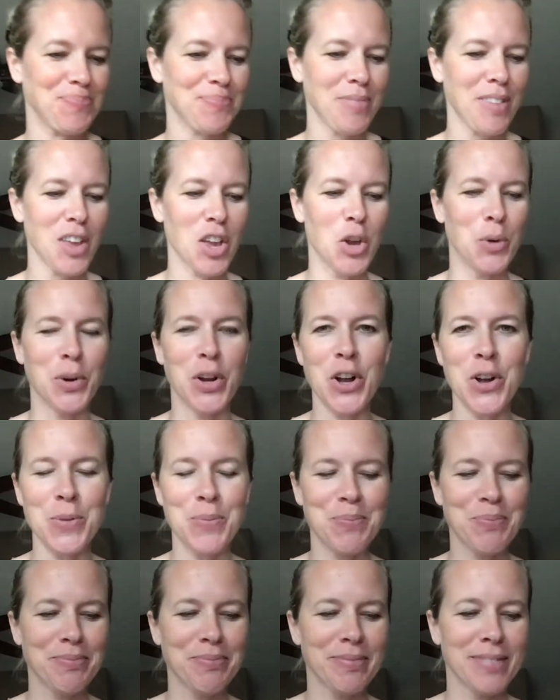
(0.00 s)
Here we go.
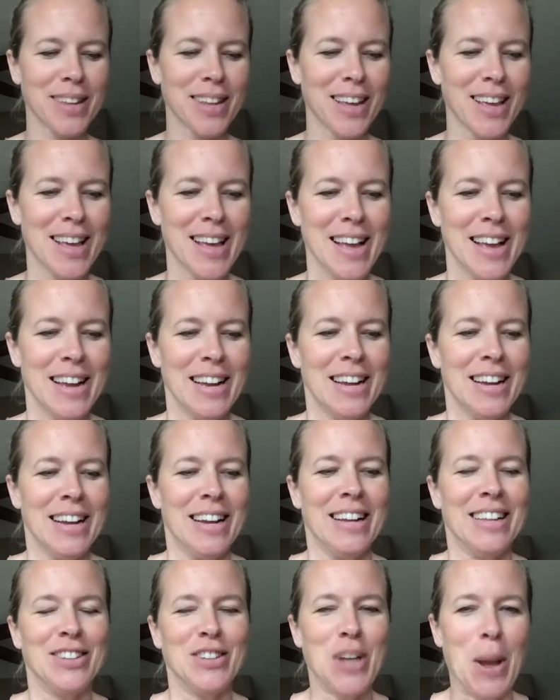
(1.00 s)

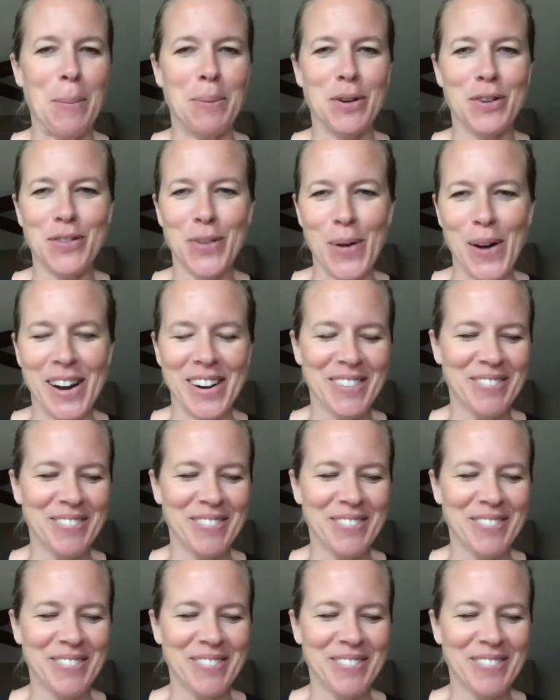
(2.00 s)
Chapter 4.